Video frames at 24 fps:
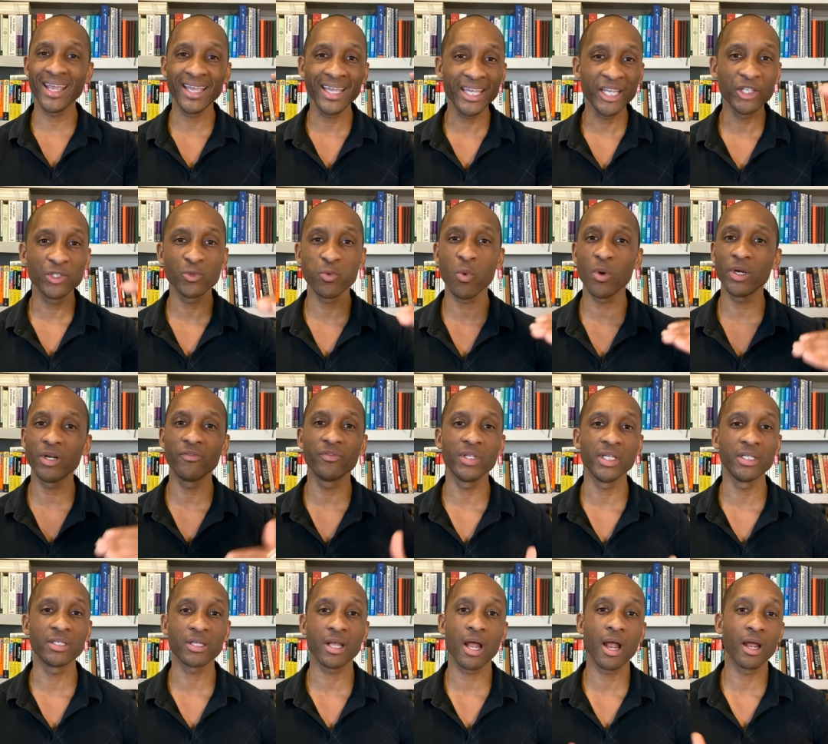each one of
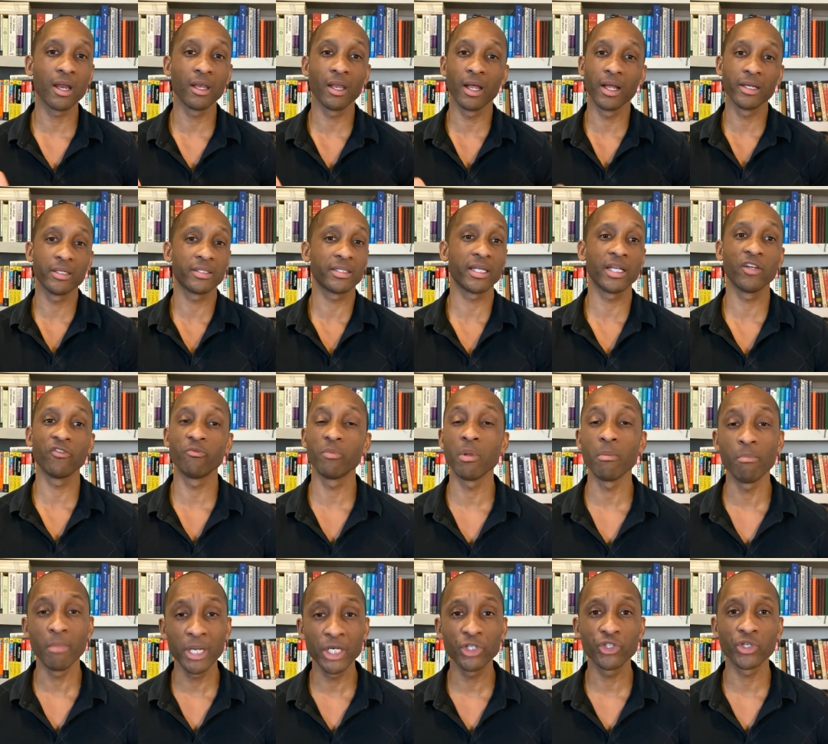these highlights that have
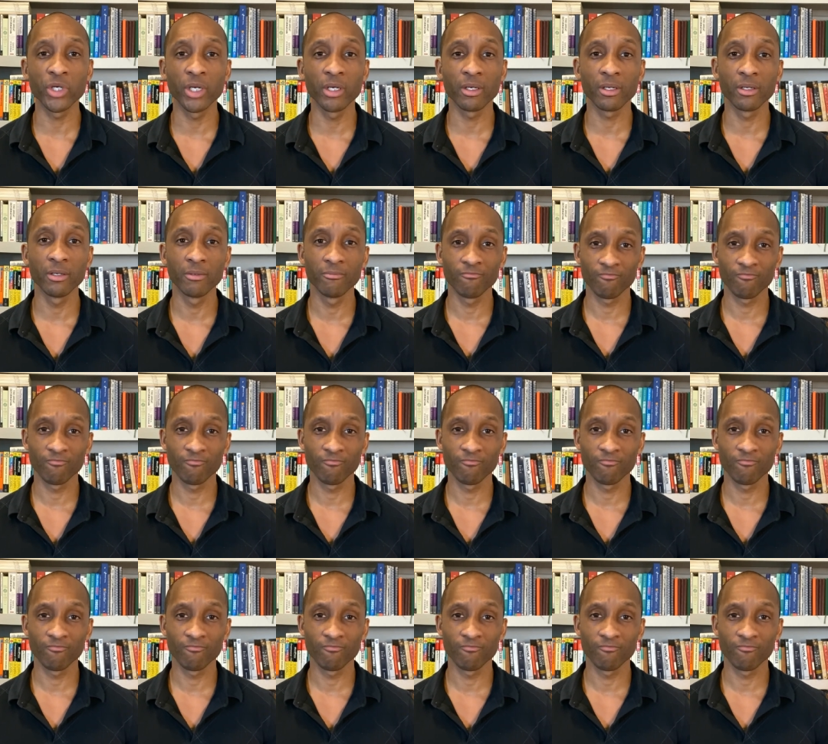been mentioned.